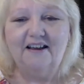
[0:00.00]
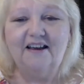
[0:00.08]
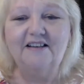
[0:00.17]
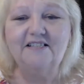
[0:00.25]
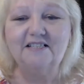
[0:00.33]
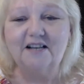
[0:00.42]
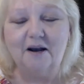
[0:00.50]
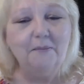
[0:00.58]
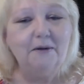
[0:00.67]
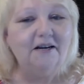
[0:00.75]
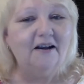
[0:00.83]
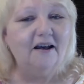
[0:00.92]
He's
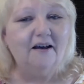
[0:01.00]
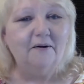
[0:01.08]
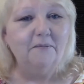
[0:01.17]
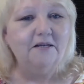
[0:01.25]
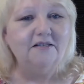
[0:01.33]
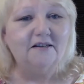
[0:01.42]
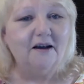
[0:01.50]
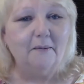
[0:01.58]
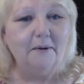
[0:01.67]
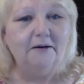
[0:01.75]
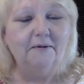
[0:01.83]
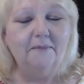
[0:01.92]
coming, Adam. He's
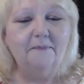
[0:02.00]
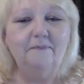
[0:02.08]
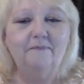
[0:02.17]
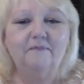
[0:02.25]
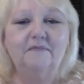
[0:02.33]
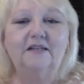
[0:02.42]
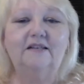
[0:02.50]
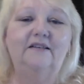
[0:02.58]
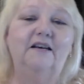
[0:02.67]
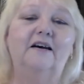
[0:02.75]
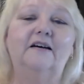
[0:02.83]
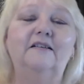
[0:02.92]
coming.
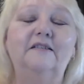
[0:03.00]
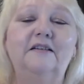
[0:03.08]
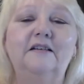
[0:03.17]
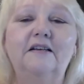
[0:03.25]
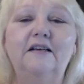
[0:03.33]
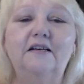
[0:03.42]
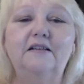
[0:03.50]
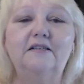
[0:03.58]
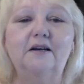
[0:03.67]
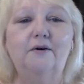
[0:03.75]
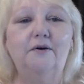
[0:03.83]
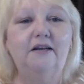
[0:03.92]
Yeah.
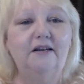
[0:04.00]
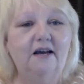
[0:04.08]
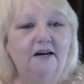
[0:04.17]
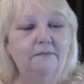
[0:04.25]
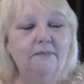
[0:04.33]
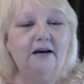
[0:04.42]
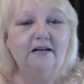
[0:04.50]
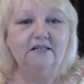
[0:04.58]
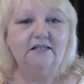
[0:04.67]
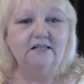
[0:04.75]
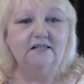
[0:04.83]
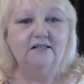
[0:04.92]
So he headed back to
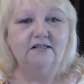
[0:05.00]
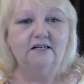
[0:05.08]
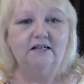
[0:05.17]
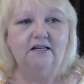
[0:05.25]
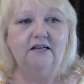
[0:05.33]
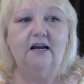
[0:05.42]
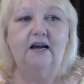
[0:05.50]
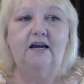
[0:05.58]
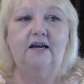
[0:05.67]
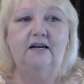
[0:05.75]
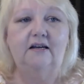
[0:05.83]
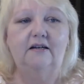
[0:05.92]
Tennessee,
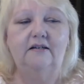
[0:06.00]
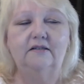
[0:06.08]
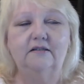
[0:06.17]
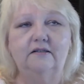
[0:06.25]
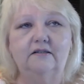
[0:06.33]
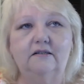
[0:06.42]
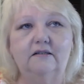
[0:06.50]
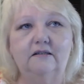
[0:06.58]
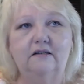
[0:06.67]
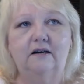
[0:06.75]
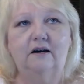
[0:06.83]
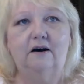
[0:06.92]
and
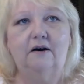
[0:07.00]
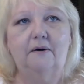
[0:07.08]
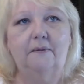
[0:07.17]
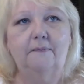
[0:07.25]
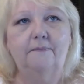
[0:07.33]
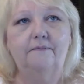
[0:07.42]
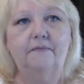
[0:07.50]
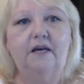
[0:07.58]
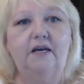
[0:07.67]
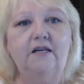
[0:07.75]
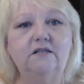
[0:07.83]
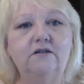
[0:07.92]

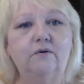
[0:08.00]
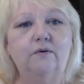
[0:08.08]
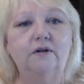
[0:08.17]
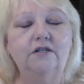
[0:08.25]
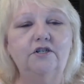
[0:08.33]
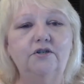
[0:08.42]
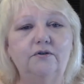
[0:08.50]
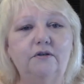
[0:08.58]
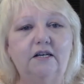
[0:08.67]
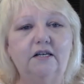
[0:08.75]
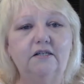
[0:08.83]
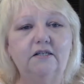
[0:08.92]
he's going to
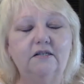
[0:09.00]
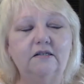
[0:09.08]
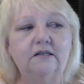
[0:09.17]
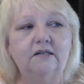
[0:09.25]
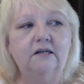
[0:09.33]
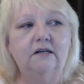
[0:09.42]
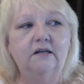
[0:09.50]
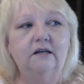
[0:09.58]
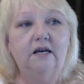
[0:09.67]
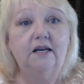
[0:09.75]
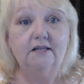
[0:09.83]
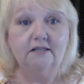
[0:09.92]
get
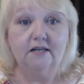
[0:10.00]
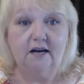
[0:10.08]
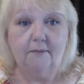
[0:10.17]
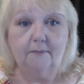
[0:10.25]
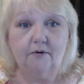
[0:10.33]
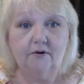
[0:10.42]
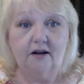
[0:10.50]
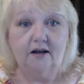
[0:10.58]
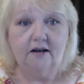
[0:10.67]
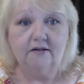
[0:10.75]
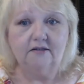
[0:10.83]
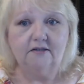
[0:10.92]
his camper
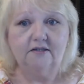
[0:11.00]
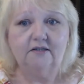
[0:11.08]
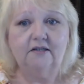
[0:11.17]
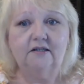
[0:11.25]
next